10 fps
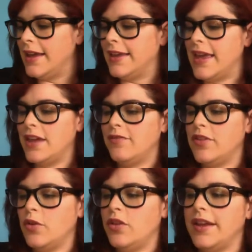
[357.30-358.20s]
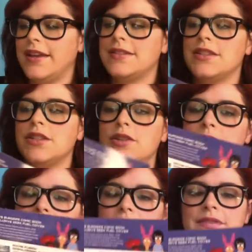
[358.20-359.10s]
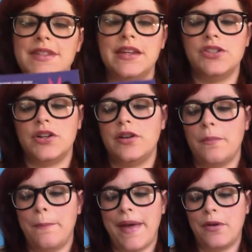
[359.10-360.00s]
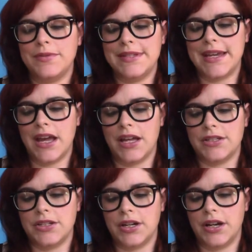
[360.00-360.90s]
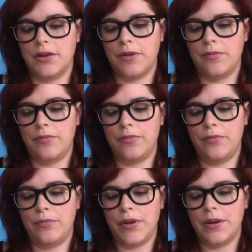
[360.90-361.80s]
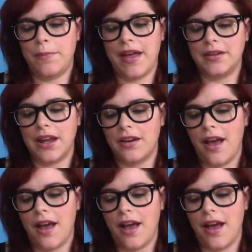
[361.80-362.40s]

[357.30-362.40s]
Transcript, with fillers: Geek Fuel exclusive t-shirt Bounty Hunter. We've put a bounty on